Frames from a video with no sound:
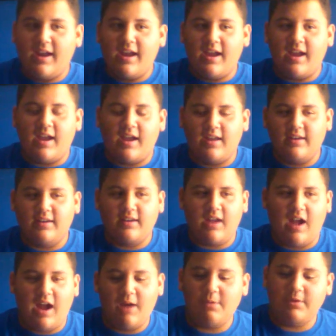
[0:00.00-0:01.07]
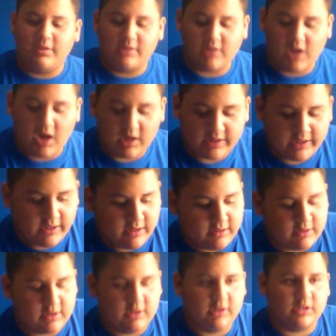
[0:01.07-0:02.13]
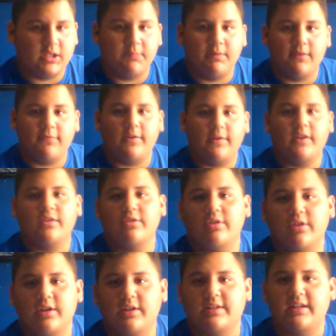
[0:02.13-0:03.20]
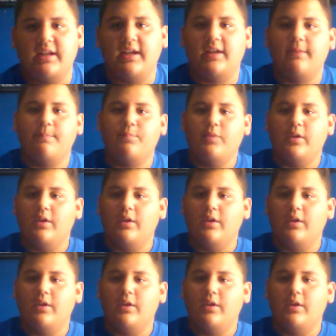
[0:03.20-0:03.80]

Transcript: And I was talking to some of my friends earlier today